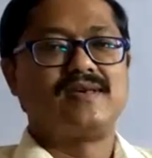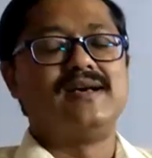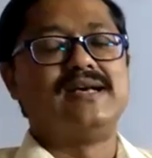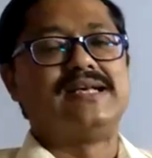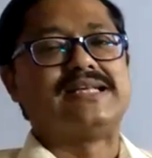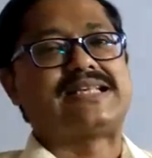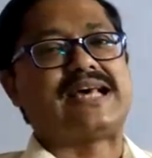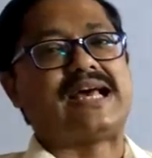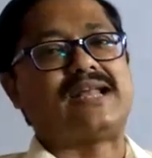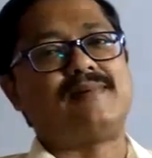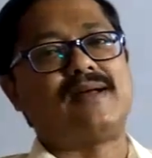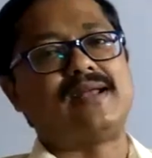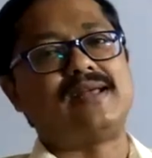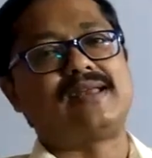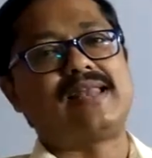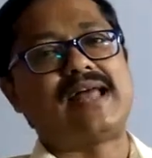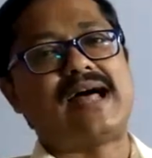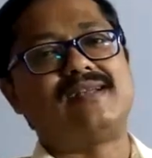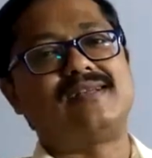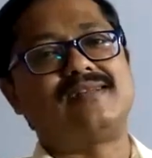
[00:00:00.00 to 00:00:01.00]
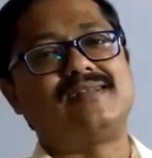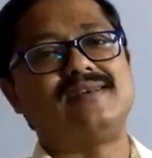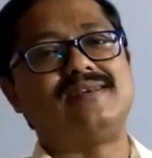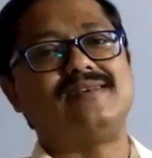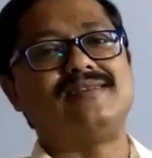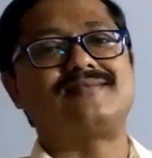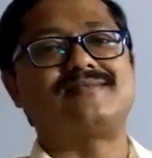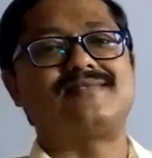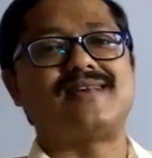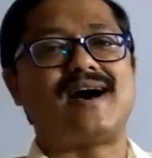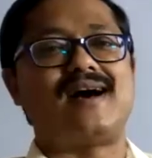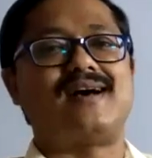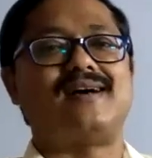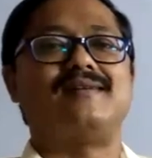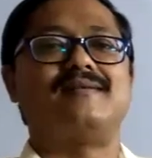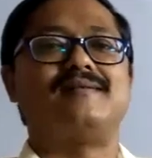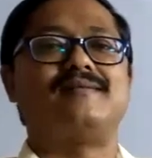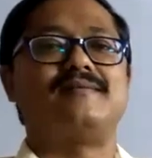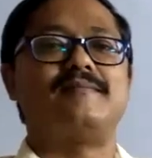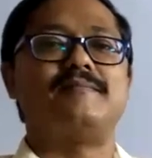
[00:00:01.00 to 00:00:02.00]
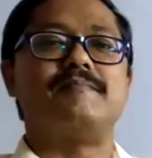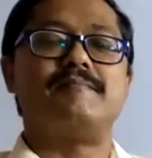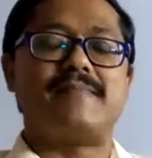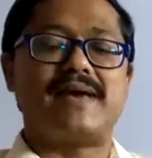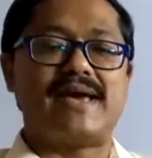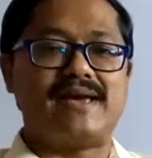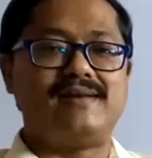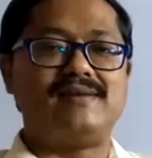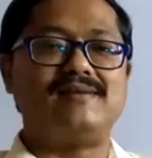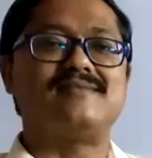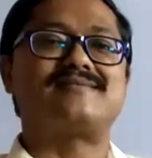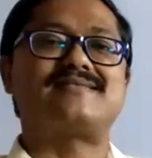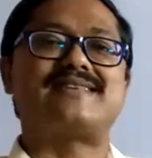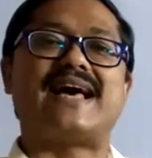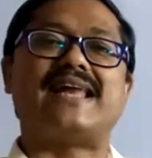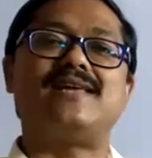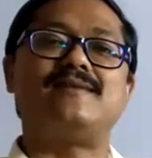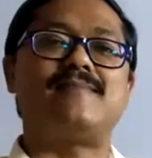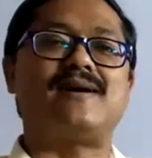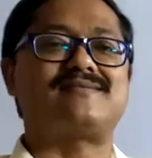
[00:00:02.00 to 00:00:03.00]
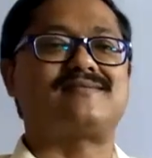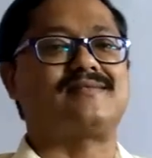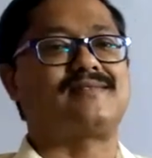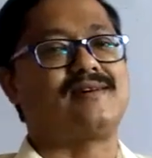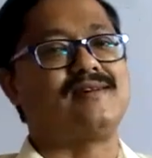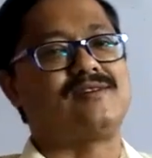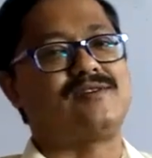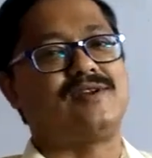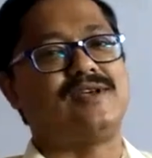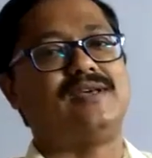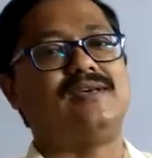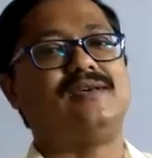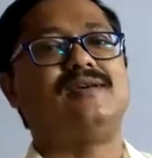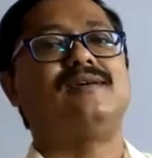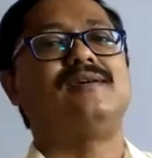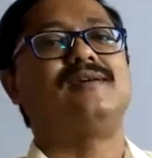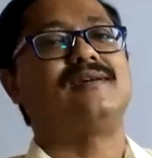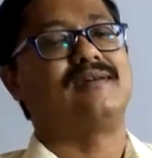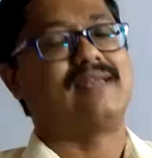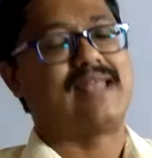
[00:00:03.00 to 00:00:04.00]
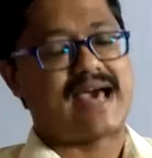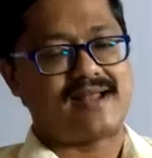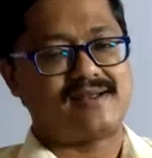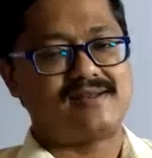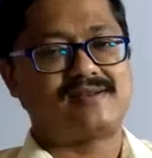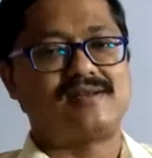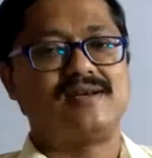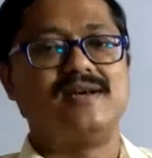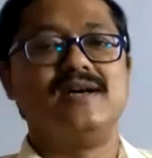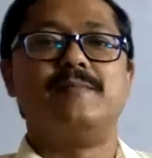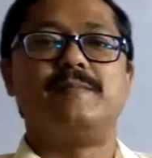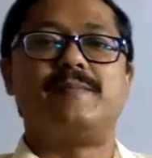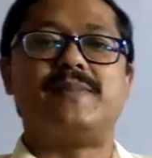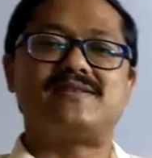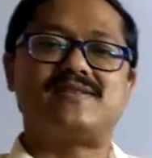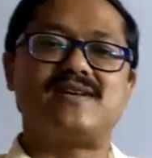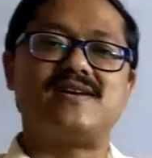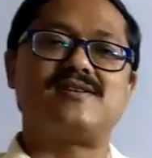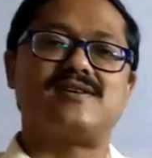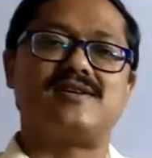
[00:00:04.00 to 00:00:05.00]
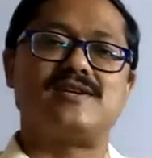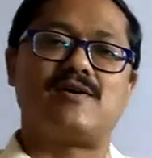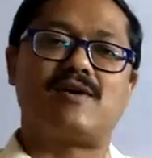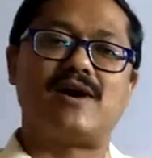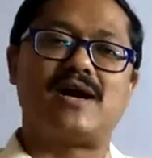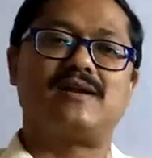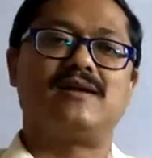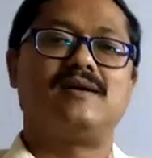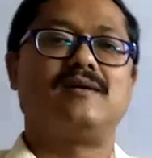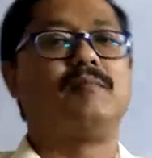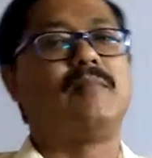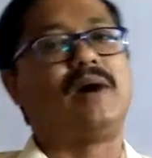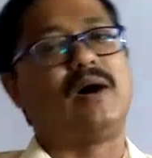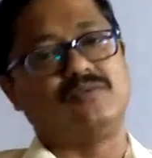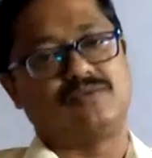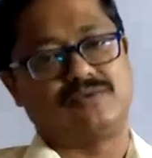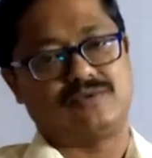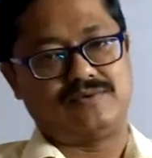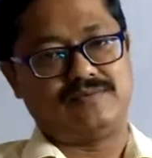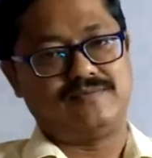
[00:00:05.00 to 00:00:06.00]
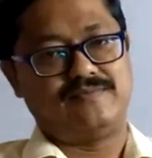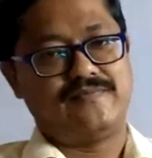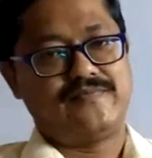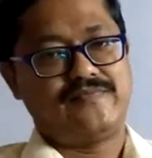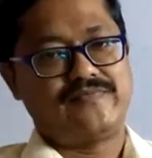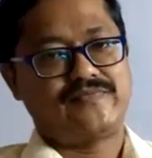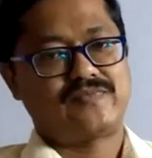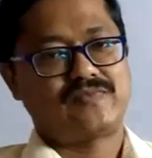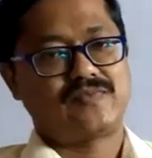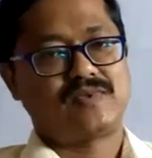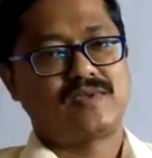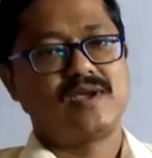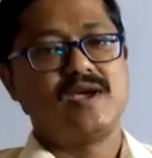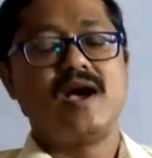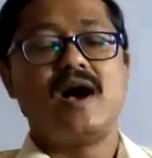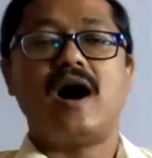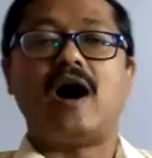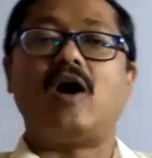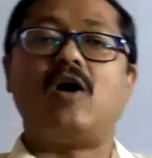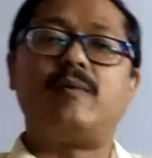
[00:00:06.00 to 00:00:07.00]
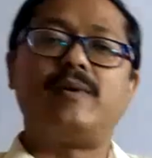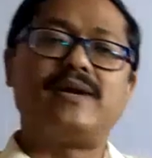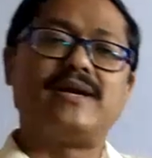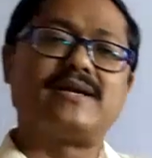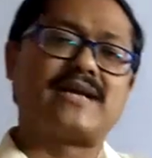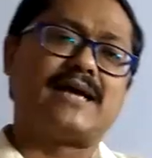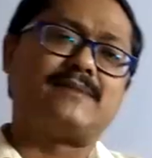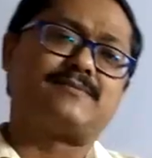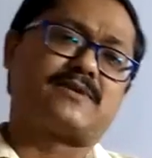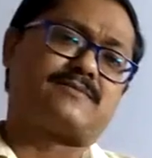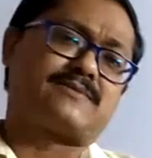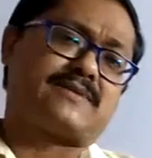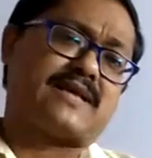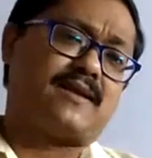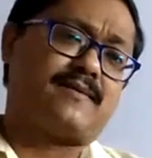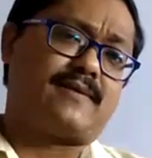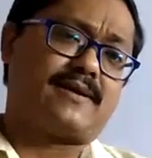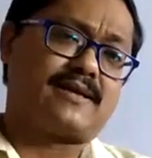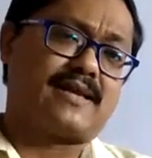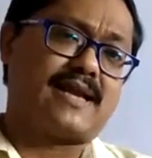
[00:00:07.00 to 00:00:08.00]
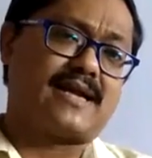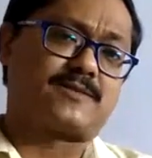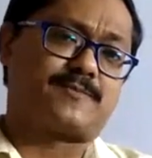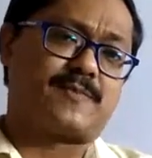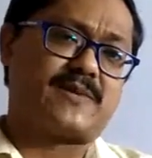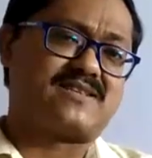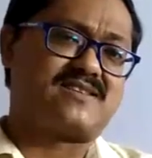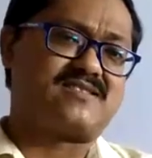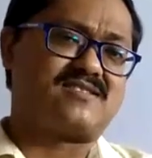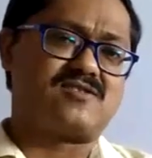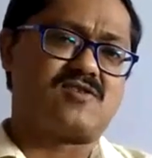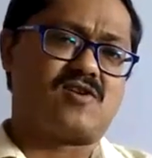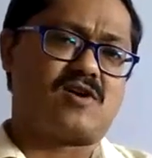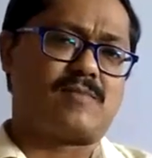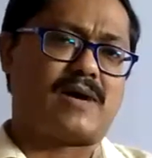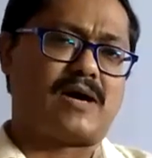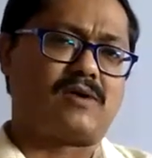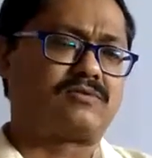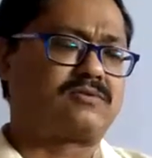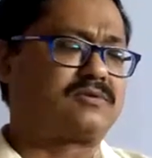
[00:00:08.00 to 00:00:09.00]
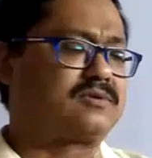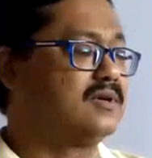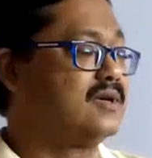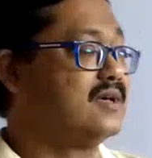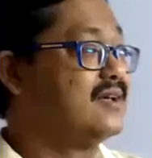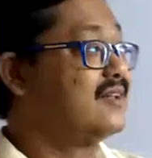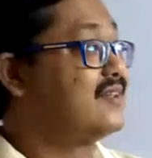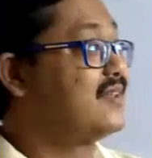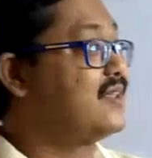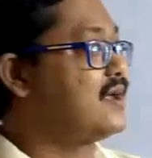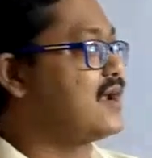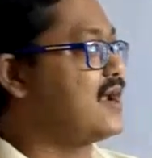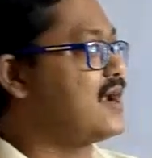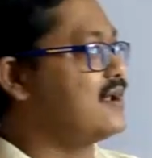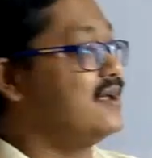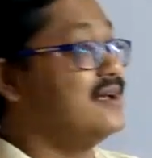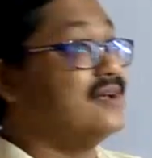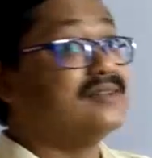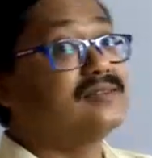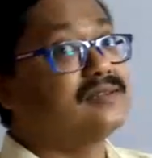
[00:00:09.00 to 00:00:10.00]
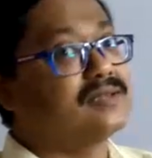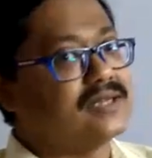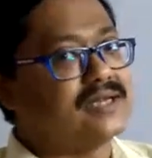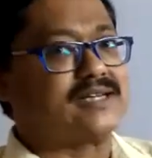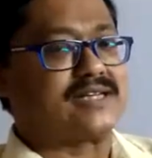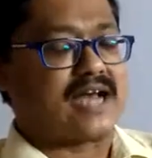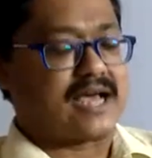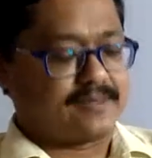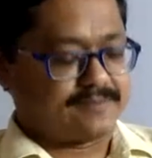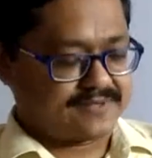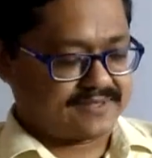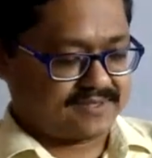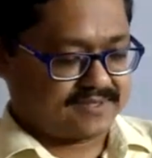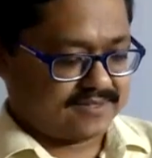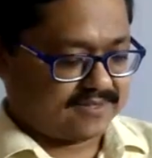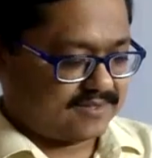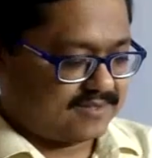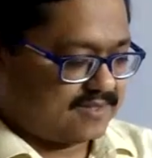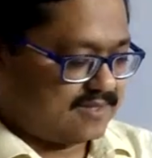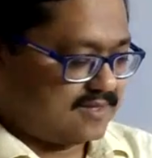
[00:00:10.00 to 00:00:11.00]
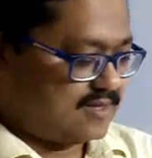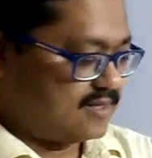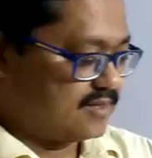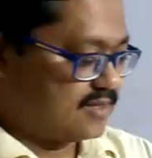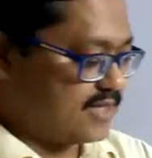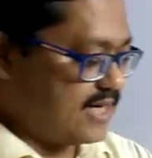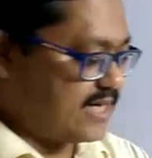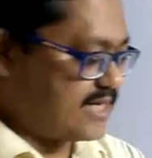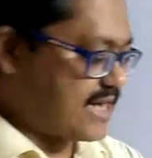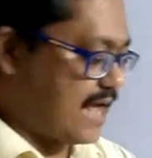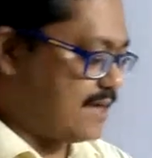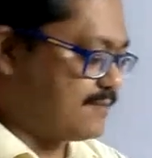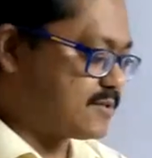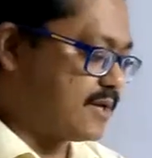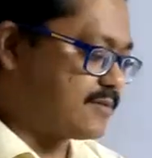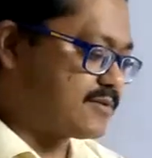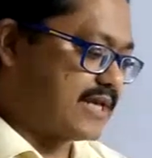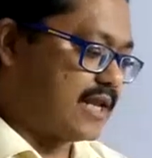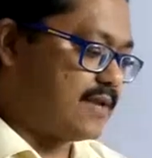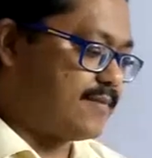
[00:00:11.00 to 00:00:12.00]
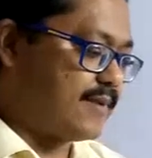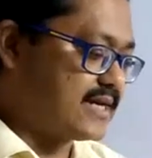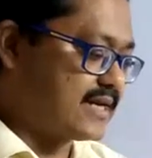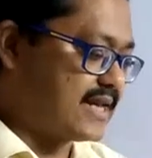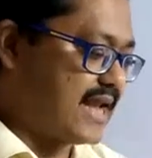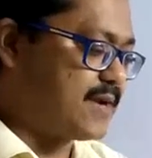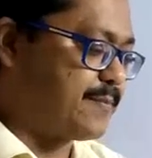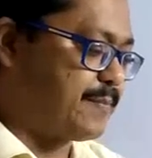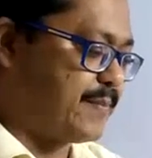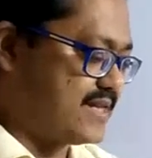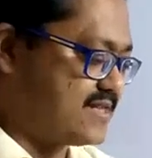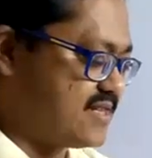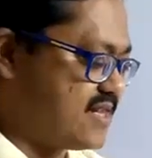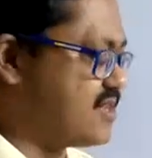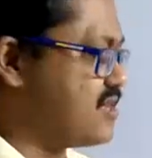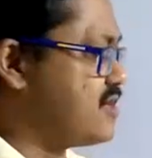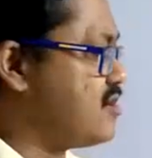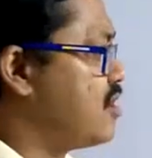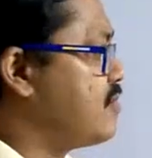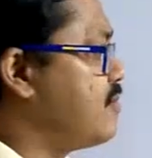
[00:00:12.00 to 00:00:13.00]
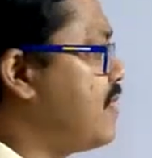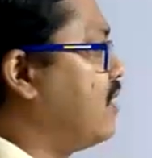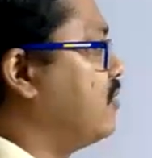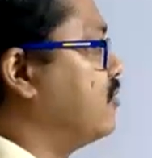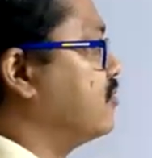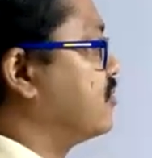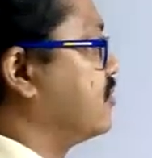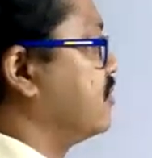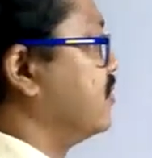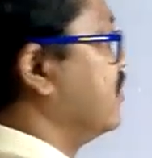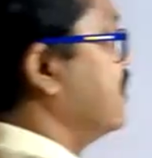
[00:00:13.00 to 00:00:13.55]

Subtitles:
Salivary gland is the main saliva secretory gland present in our mouth. How many types of salivary glands present in our mouth? There are three types. Three types of salivary gland present in our mouth.